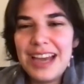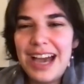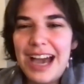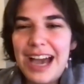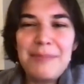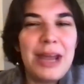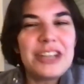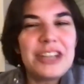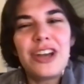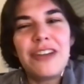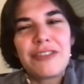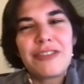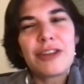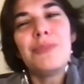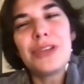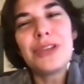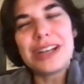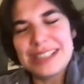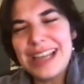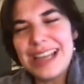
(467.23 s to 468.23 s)
I'm not sure if
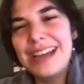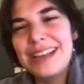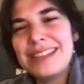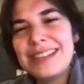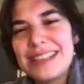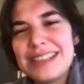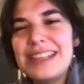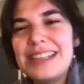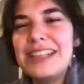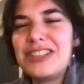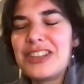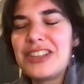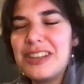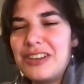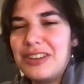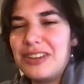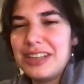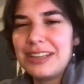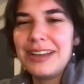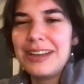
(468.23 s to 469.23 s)
computer science is an engineering.